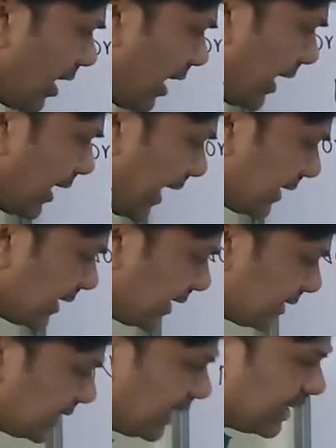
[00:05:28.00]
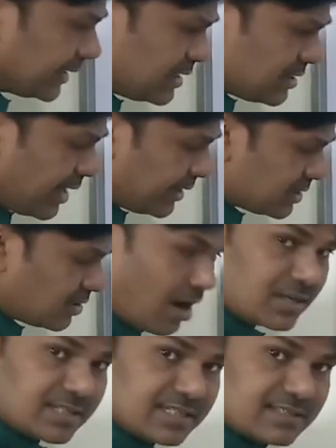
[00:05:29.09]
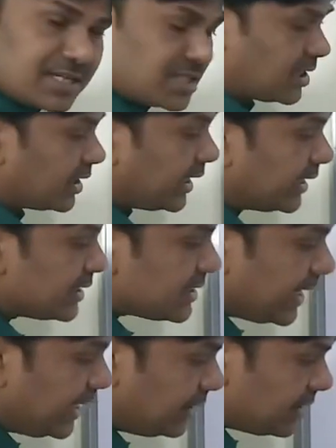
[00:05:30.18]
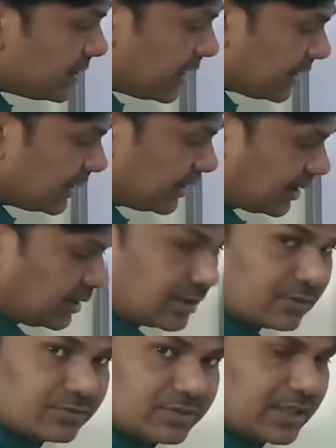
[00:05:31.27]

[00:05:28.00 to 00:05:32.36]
line like this line is not just touching, it is intersecting the curve.